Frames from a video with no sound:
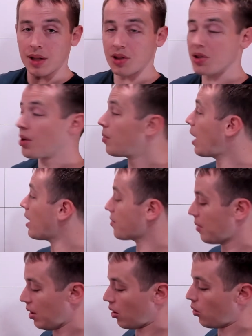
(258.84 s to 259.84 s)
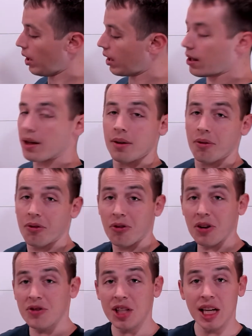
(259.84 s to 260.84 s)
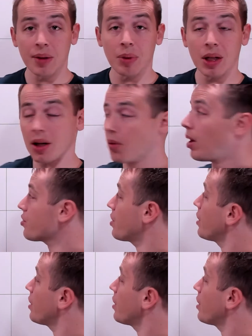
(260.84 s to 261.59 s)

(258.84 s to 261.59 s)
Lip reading: just someone asked me a quick 15-minute question,